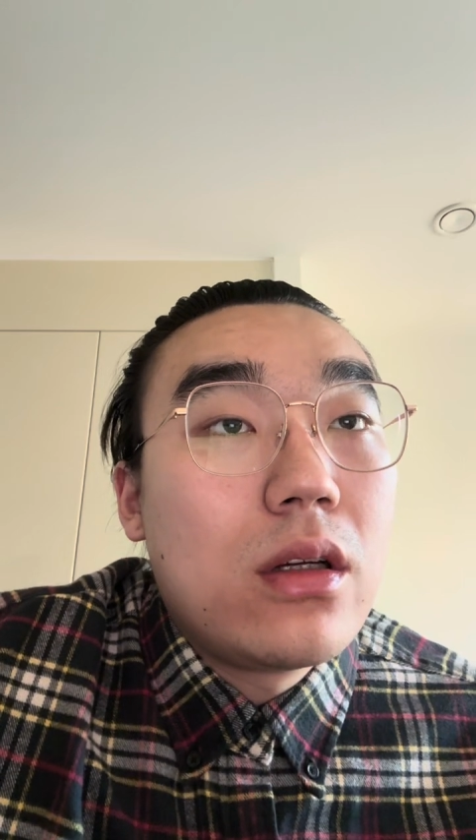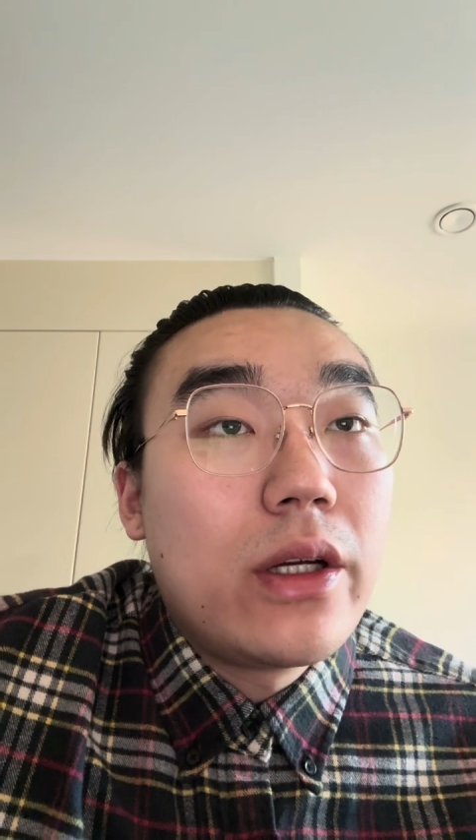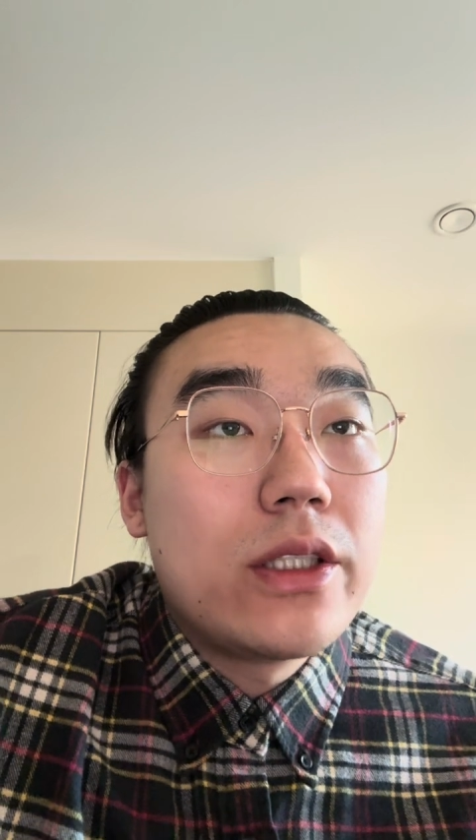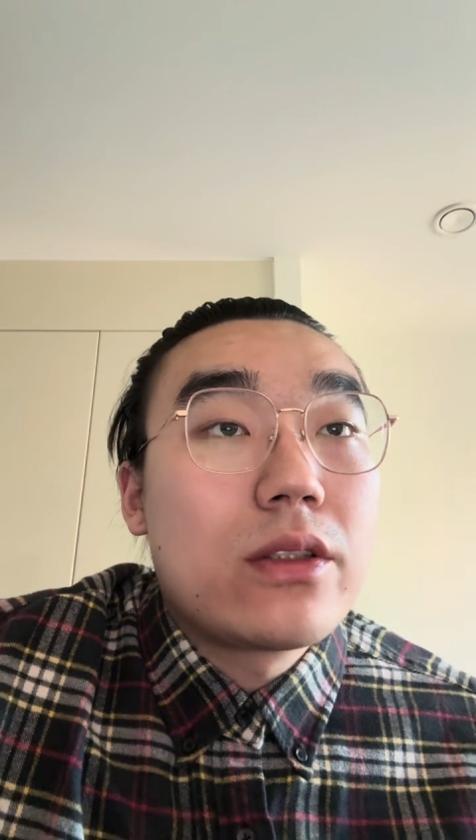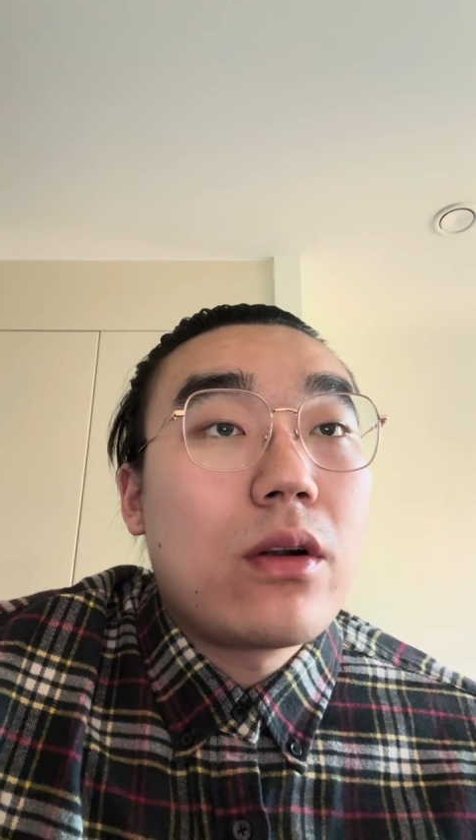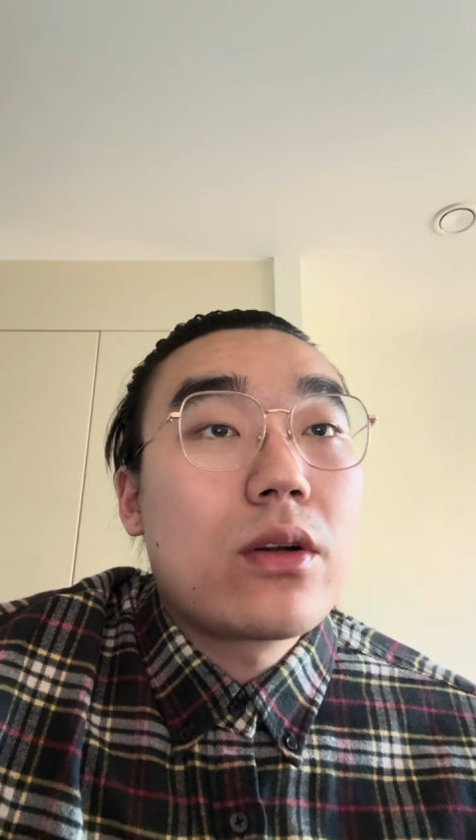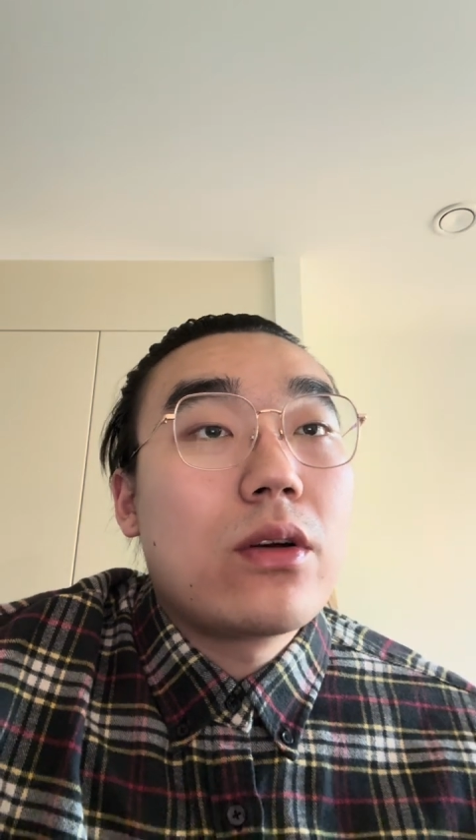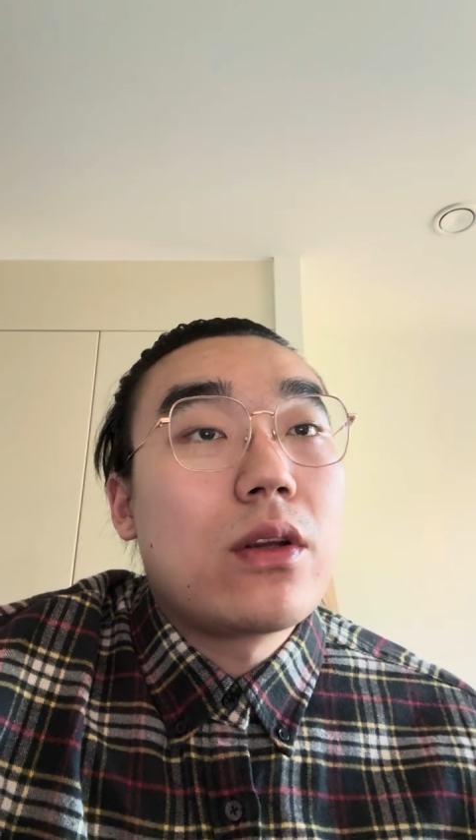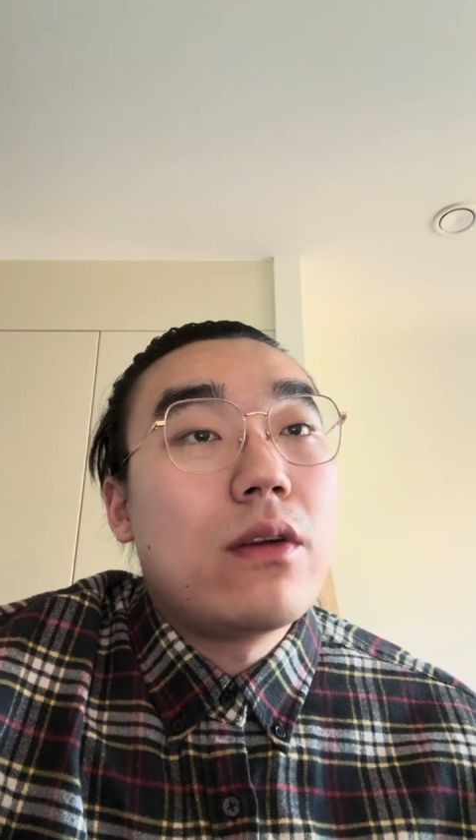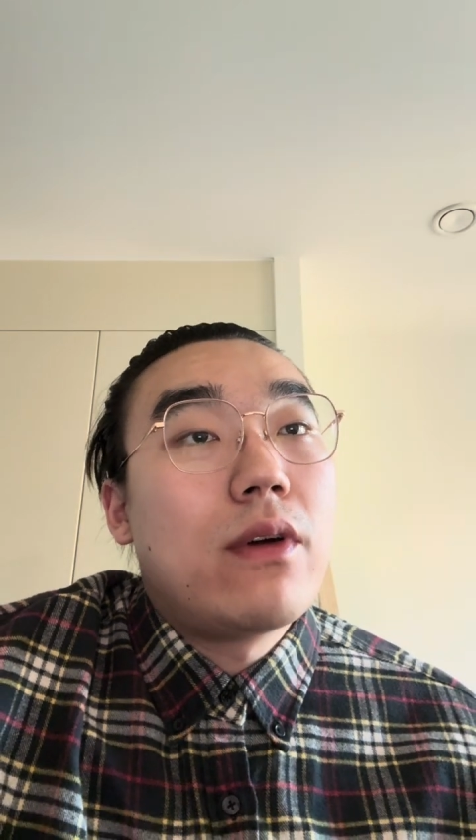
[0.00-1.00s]

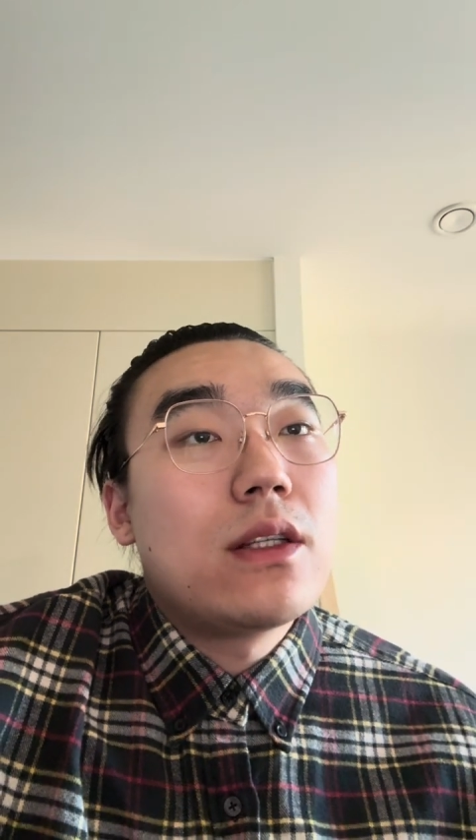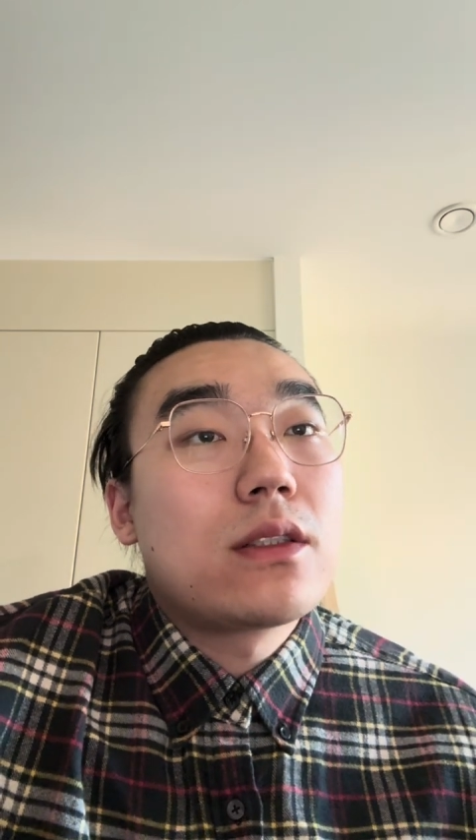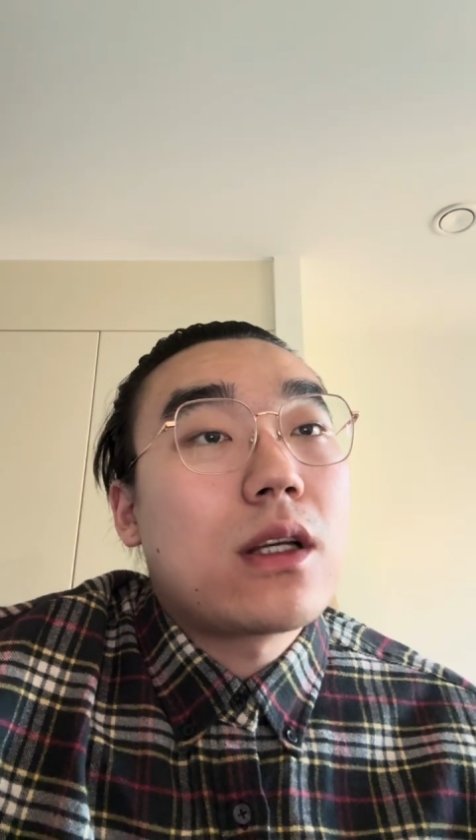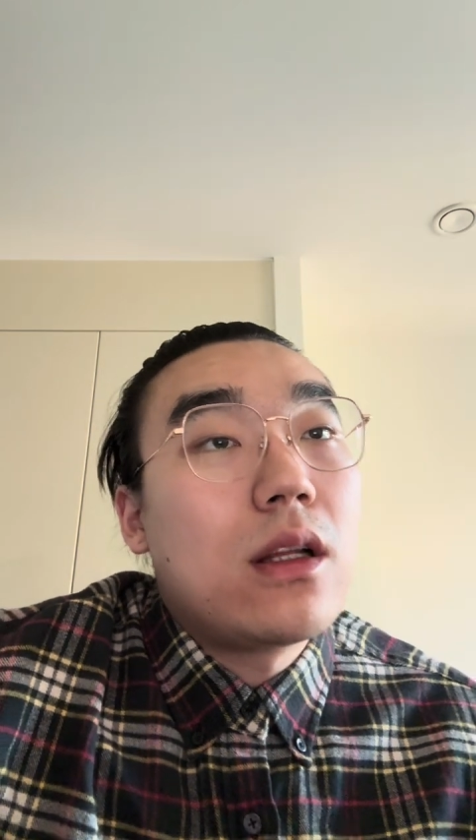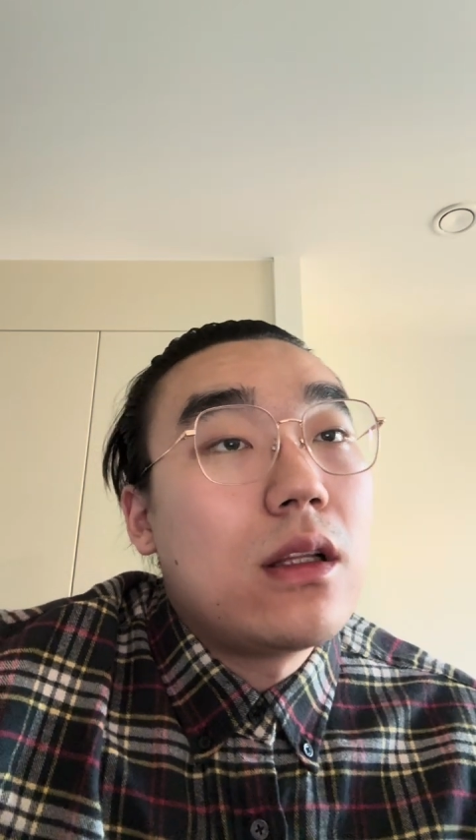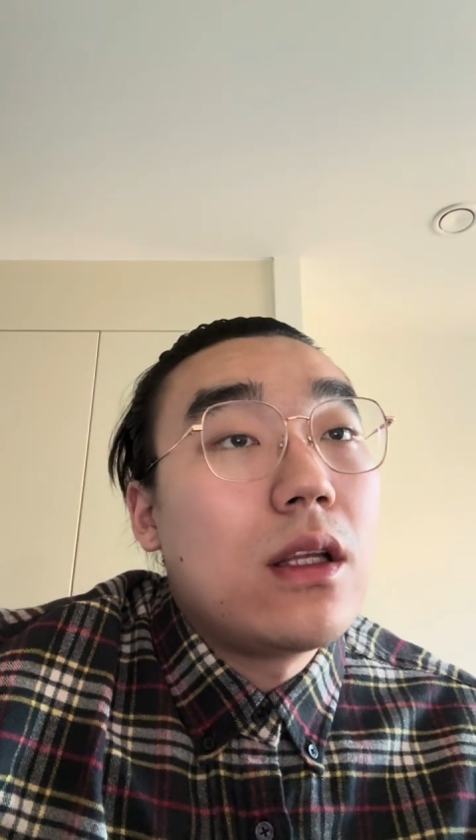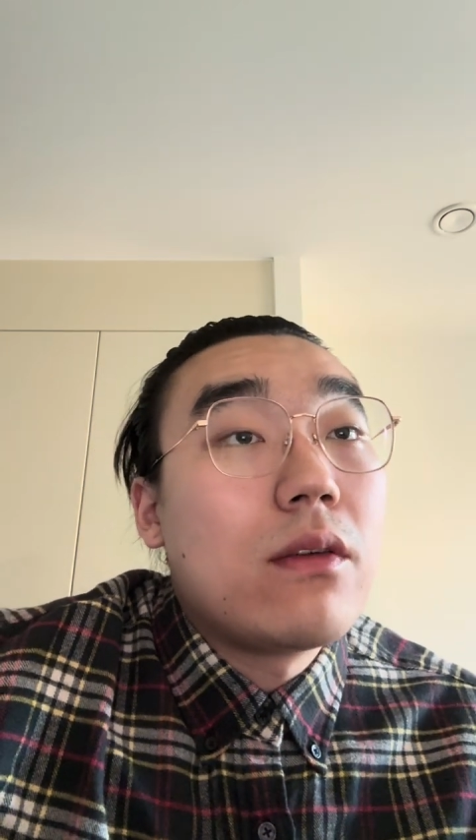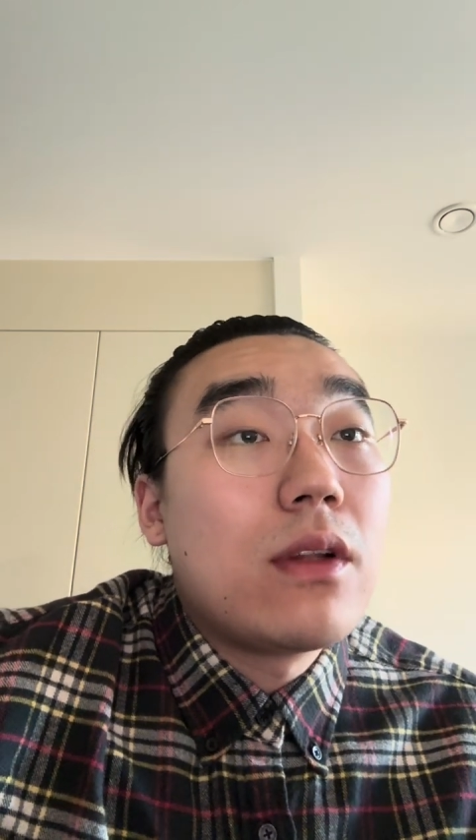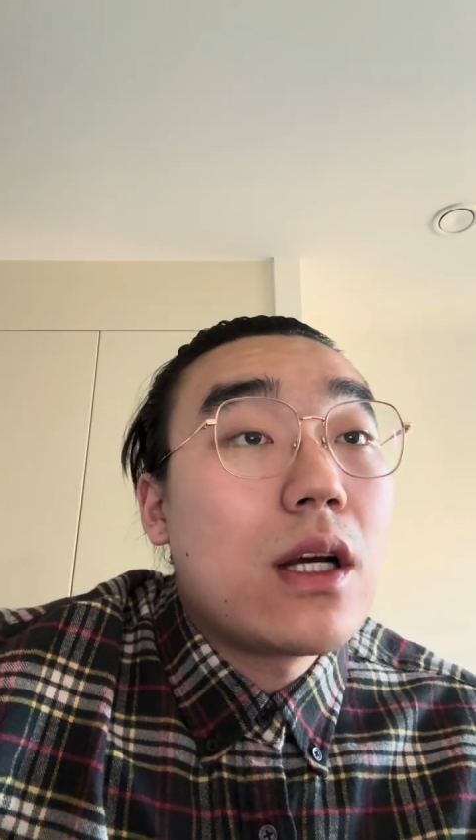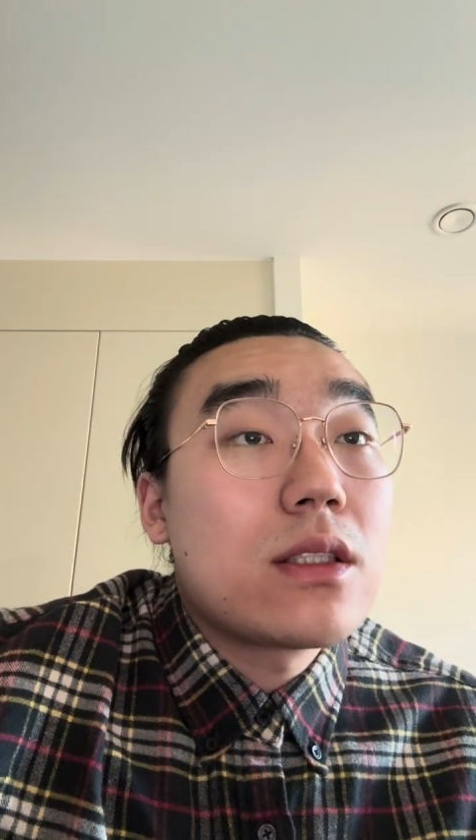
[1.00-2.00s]
Historical events can
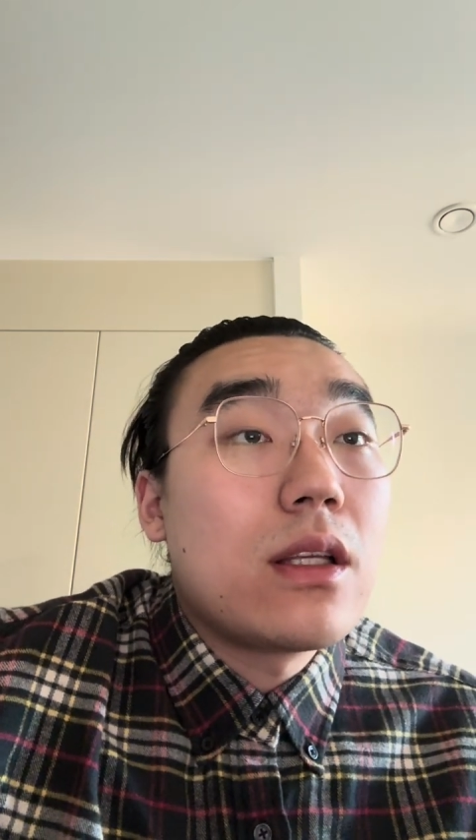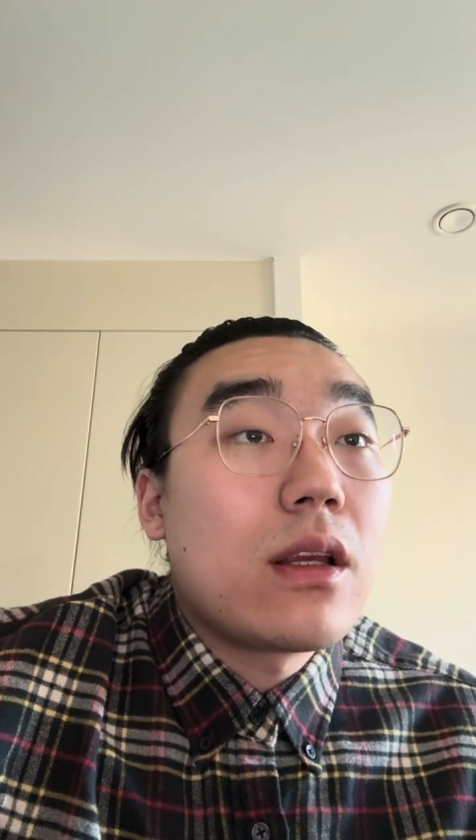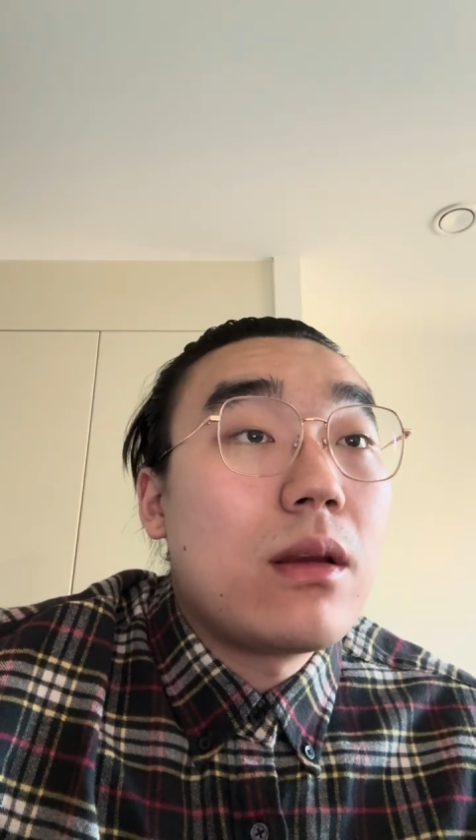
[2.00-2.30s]
leave lasting